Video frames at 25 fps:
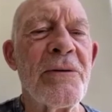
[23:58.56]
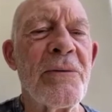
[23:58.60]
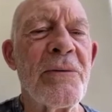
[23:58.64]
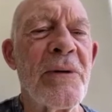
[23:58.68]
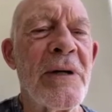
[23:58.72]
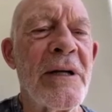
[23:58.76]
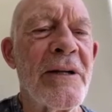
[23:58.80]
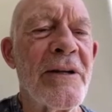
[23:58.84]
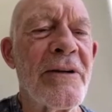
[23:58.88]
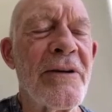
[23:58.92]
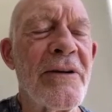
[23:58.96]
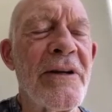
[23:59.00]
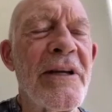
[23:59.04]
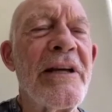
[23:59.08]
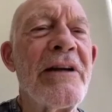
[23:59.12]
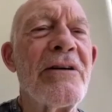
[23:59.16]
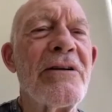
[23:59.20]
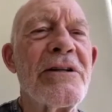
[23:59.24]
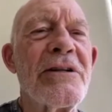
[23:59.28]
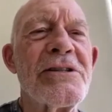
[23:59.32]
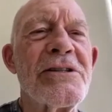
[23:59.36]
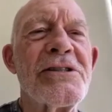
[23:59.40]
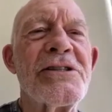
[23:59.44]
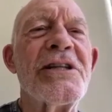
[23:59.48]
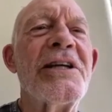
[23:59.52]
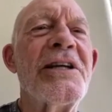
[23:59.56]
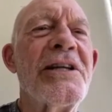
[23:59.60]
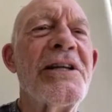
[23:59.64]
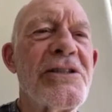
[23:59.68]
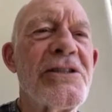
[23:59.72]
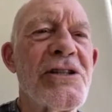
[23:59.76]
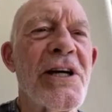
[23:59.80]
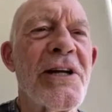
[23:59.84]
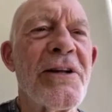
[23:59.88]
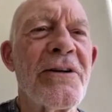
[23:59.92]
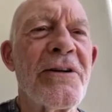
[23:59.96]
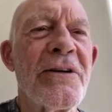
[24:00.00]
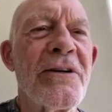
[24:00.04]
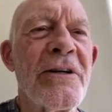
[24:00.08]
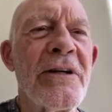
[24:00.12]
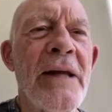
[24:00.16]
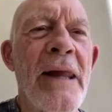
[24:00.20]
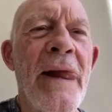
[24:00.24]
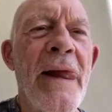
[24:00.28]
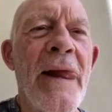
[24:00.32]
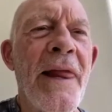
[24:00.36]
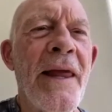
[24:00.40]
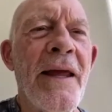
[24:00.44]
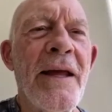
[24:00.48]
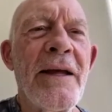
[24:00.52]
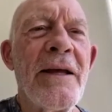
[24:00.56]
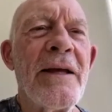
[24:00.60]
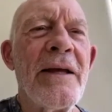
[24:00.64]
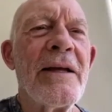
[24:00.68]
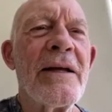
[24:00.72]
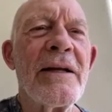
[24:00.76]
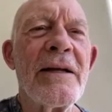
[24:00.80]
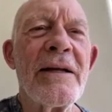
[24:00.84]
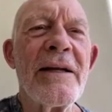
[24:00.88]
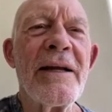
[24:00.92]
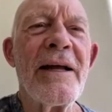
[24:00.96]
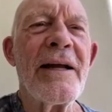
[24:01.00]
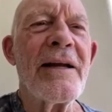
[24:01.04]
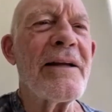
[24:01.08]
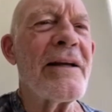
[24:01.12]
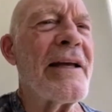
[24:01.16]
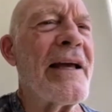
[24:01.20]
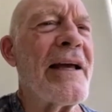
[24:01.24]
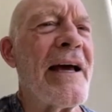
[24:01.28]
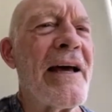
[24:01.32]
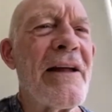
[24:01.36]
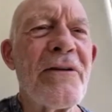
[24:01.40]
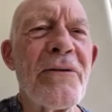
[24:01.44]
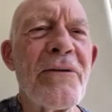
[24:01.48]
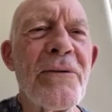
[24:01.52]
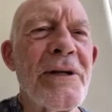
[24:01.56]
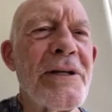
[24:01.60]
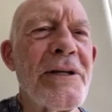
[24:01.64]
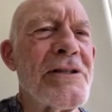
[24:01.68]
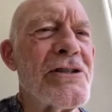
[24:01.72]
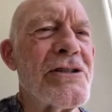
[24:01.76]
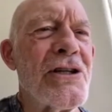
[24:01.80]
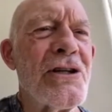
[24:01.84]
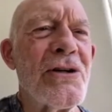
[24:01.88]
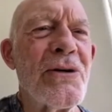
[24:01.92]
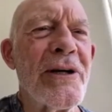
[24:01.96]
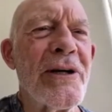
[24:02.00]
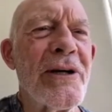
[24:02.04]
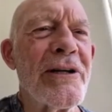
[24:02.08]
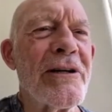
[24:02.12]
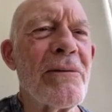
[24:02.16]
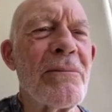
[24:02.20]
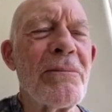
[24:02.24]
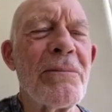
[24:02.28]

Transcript: while they're eager to see each other. A lot of gatherings, you know, I